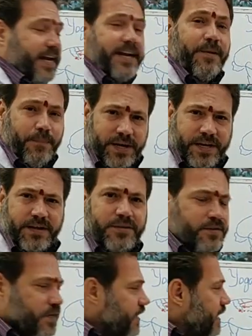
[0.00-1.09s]
taken up by
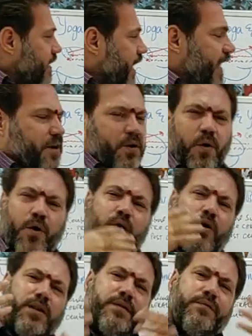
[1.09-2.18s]
it. And
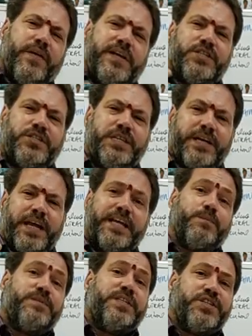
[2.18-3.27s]
all the facial
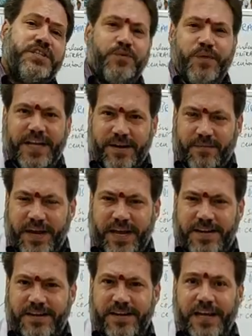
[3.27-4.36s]
expressions we can
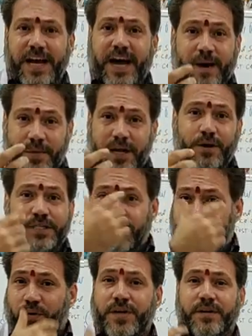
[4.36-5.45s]
make are because
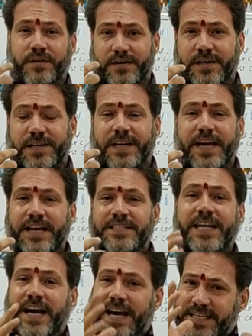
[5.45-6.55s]
the motor
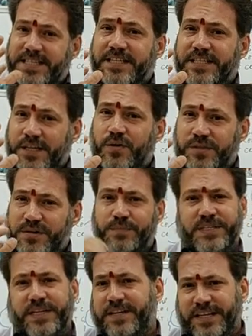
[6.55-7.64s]
area has such a good
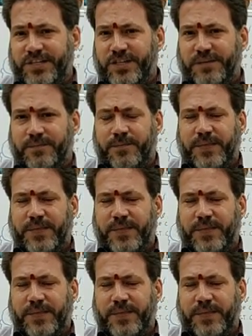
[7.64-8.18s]
representation.